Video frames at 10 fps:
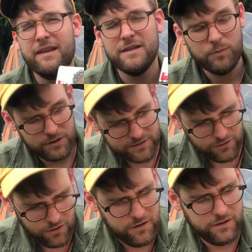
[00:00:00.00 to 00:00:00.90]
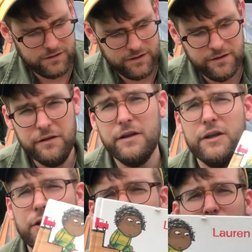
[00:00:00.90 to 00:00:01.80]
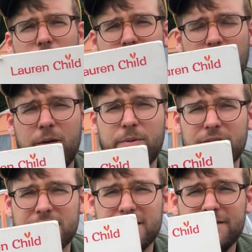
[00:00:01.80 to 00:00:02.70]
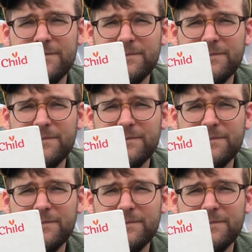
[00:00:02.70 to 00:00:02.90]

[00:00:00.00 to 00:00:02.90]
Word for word: This book is called The New Small Person,